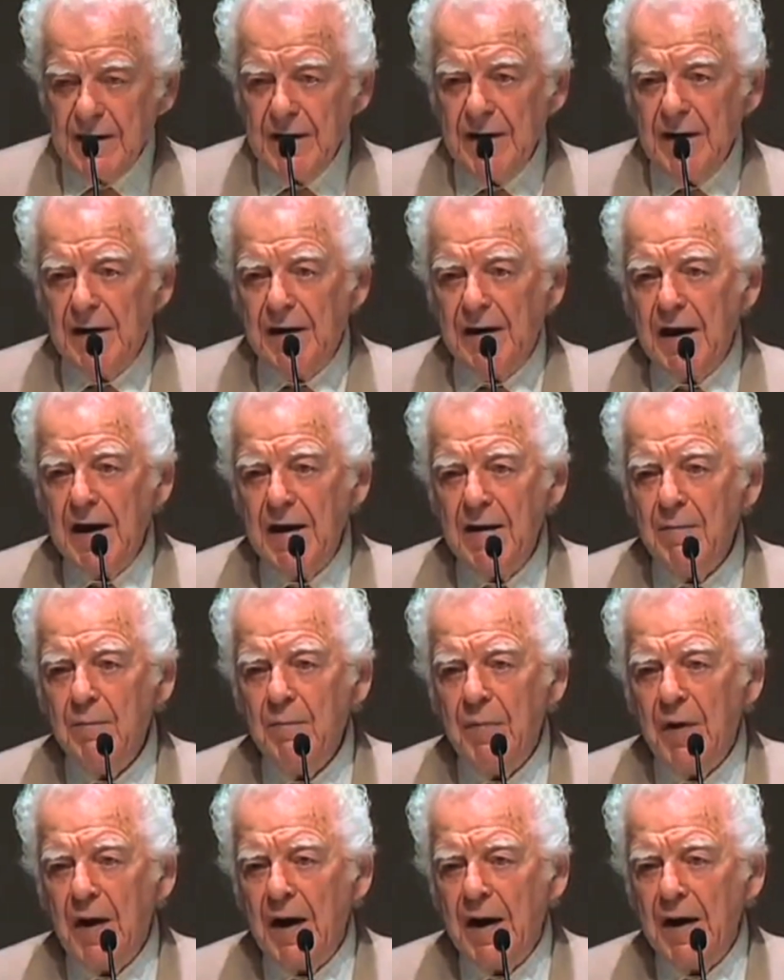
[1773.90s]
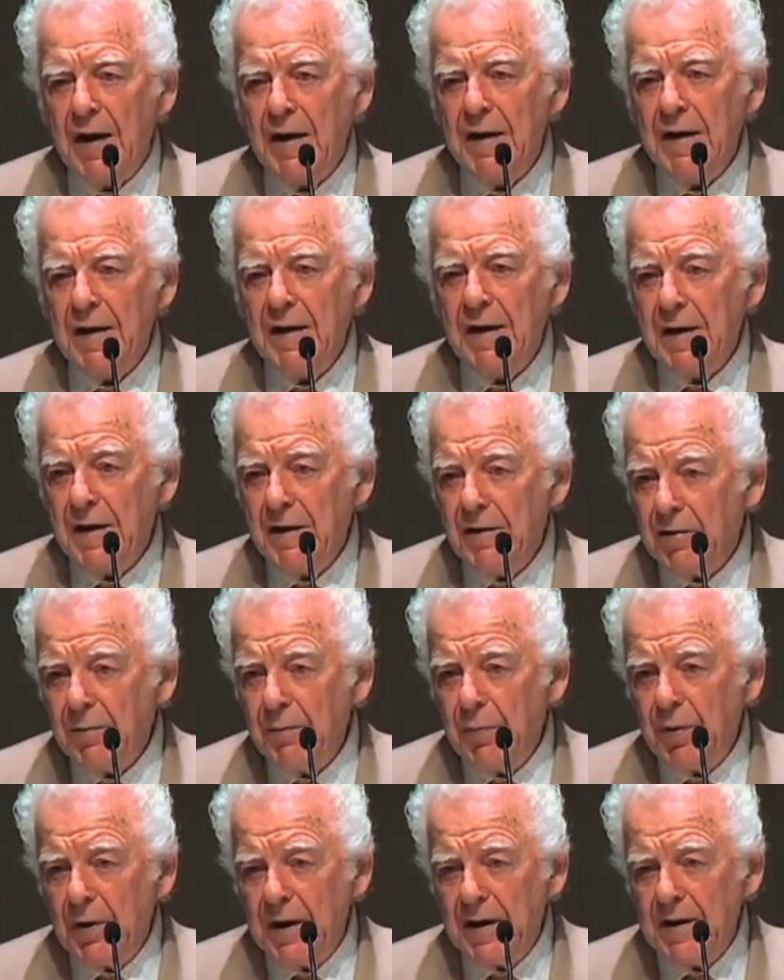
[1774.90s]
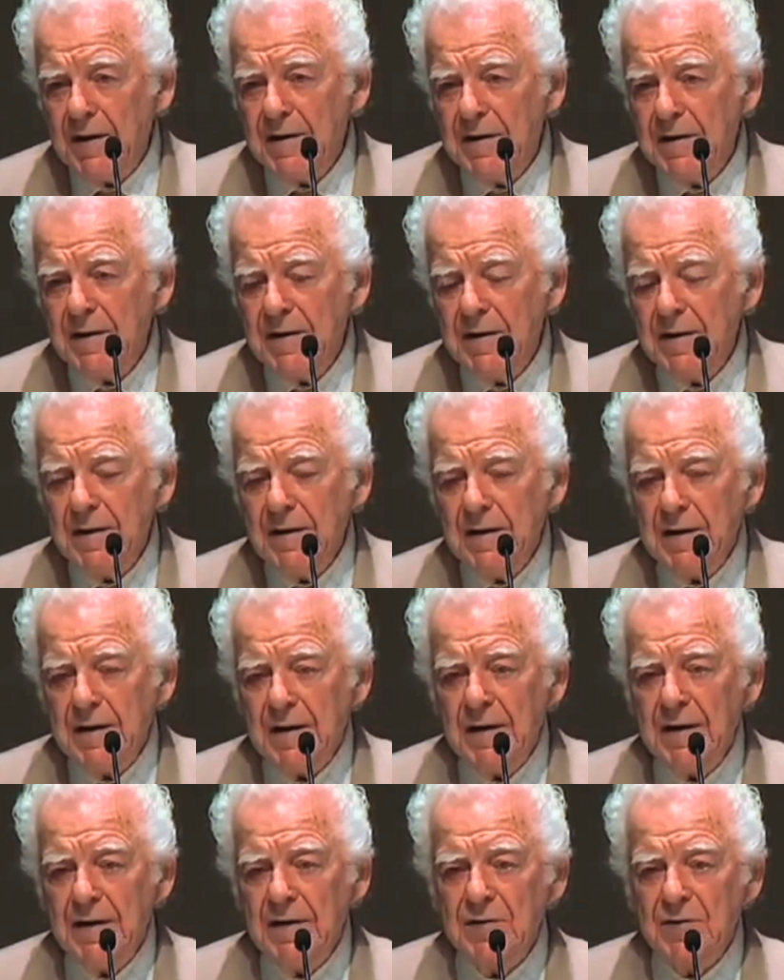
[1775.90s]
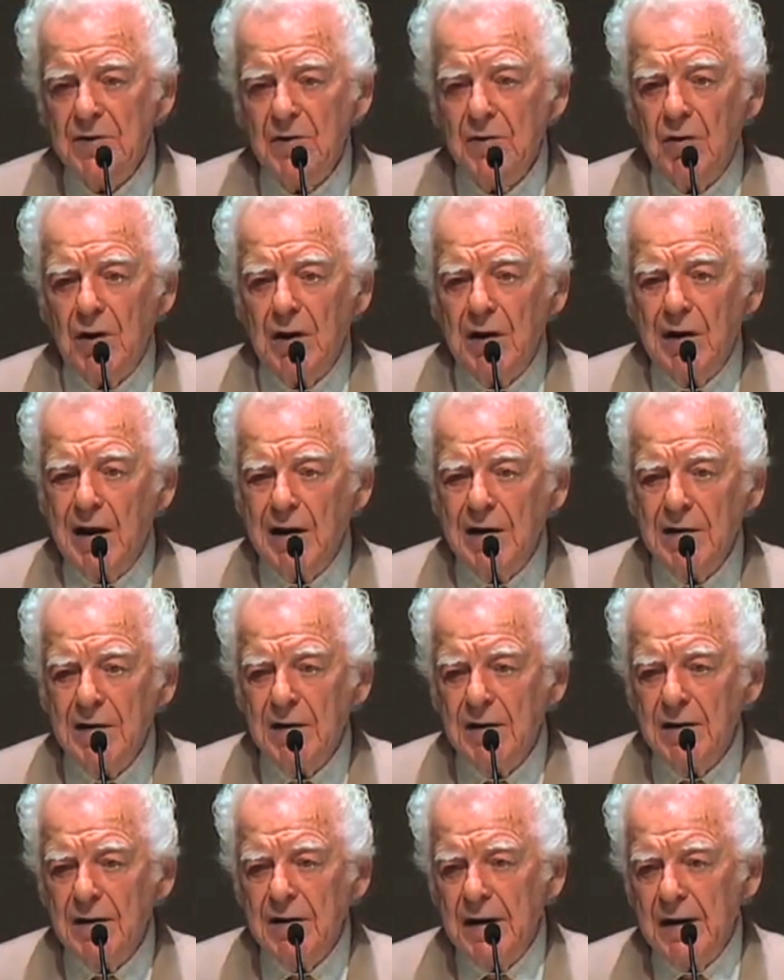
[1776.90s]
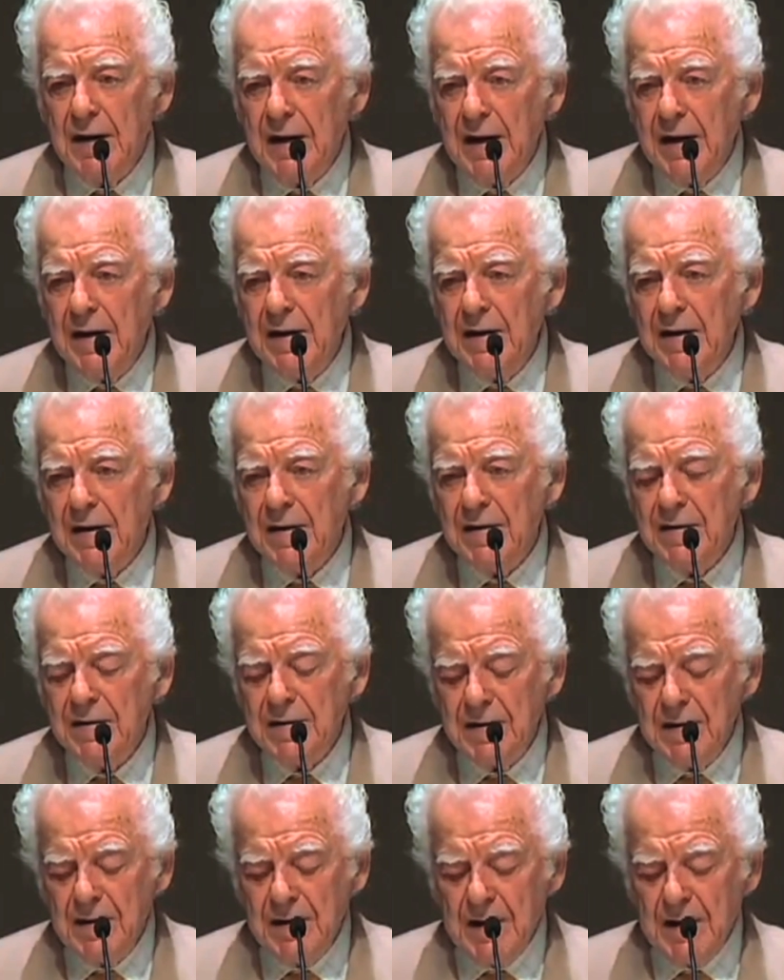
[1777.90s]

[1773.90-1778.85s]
he came by aeroplane into London, England,